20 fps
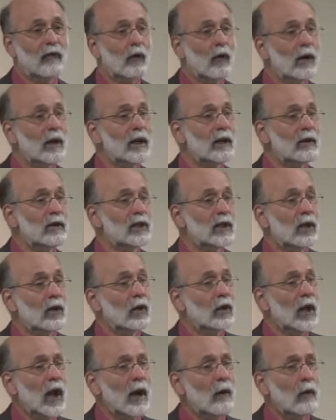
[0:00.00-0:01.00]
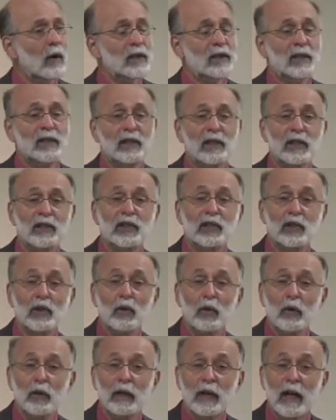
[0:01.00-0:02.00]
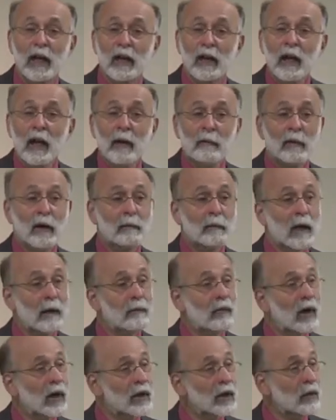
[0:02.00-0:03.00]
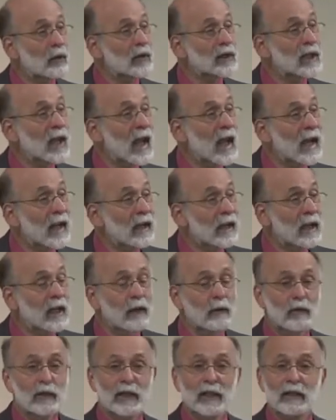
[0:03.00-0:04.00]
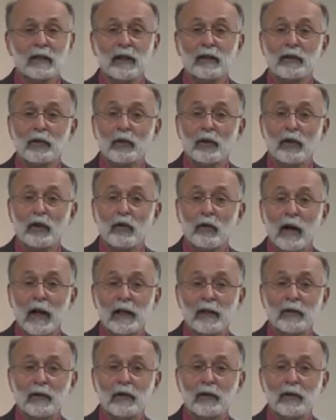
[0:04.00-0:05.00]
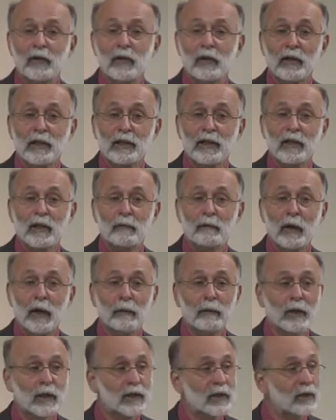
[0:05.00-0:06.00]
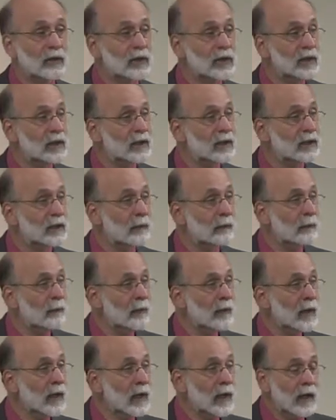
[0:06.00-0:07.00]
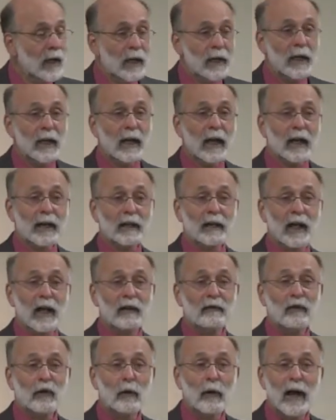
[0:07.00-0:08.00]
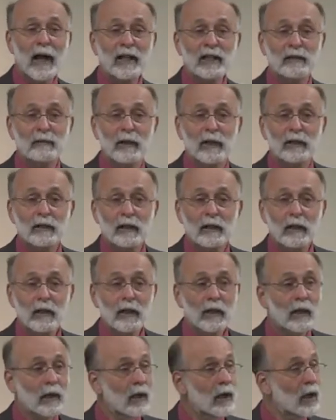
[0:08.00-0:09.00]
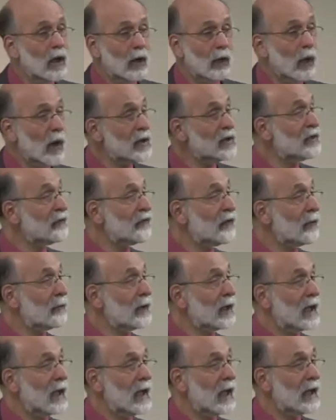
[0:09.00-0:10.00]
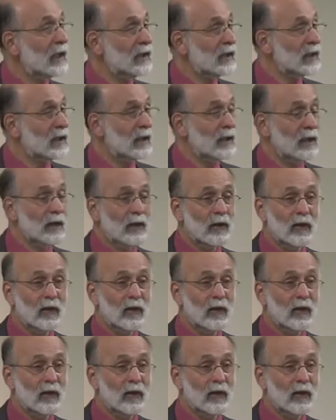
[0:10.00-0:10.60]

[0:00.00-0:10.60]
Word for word: four years old. I wasn't in school yet, but my brother was eight. He was in the third grade in the New York City public school system. And he got a lot of harassment. It wasn't from the kids,